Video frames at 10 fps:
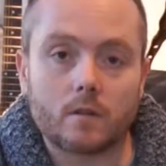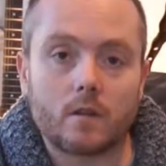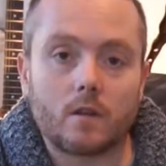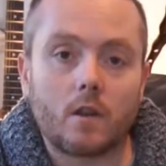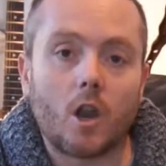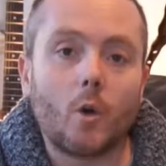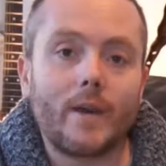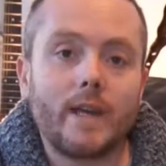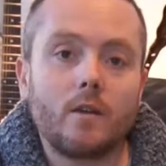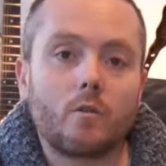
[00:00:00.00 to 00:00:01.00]
a low
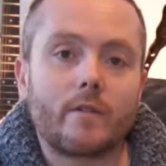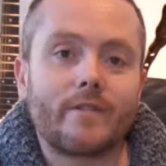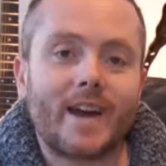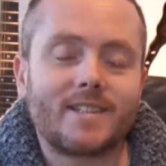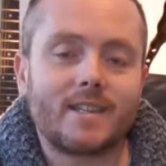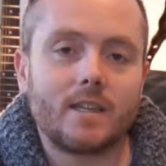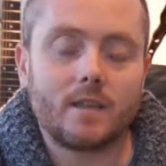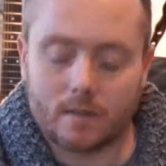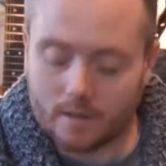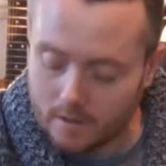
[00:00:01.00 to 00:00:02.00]
E or a fat E,
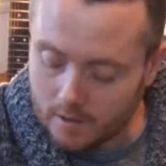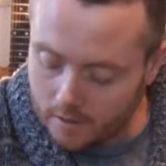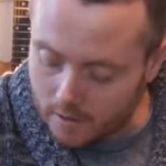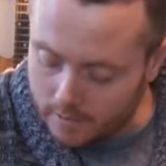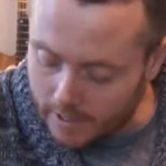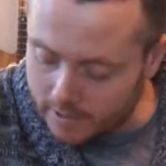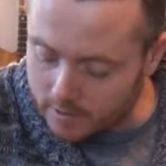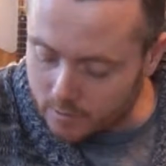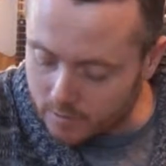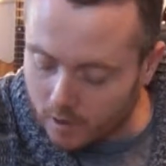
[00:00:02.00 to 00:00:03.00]
and it
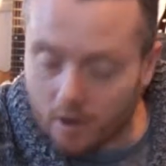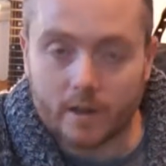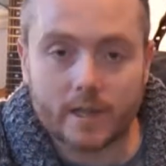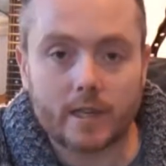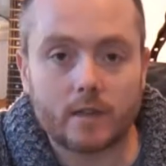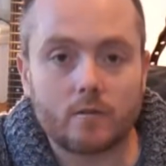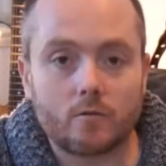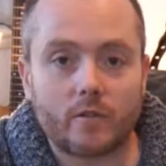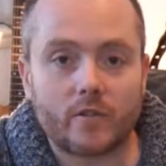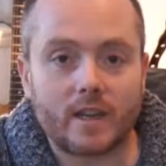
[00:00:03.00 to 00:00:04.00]
ends with a high E
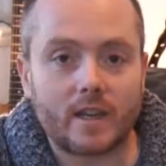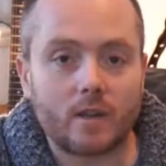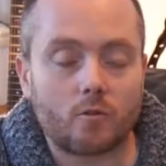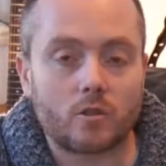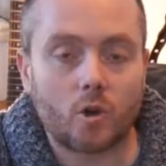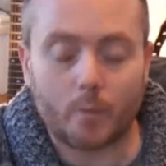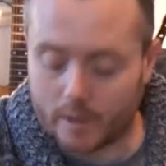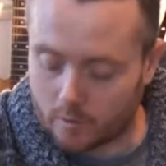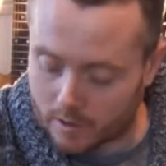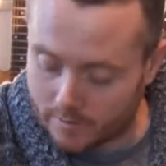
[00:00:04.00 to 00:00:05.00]
or a thin E or a top
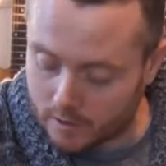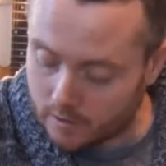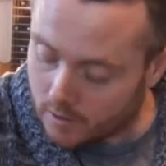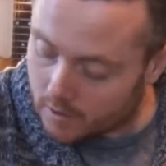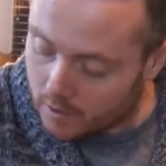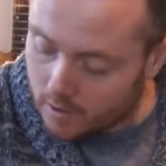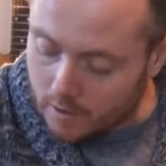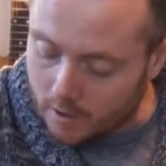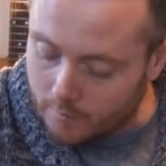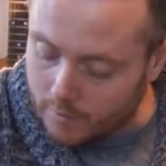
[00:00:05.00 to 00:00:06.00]
E or whatever.
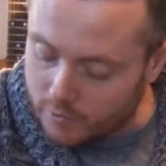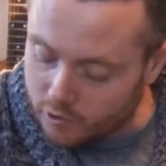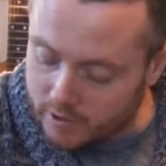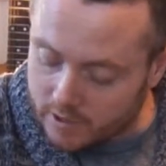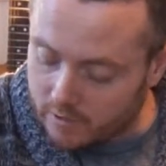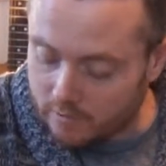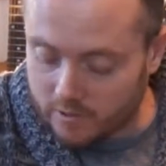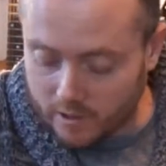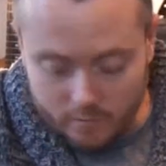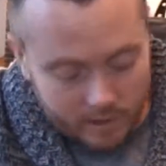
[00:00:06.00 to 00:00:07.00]
Um, and the strings get thinner
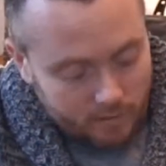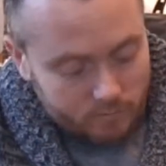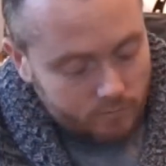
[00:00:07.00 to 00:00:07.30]
as they go down.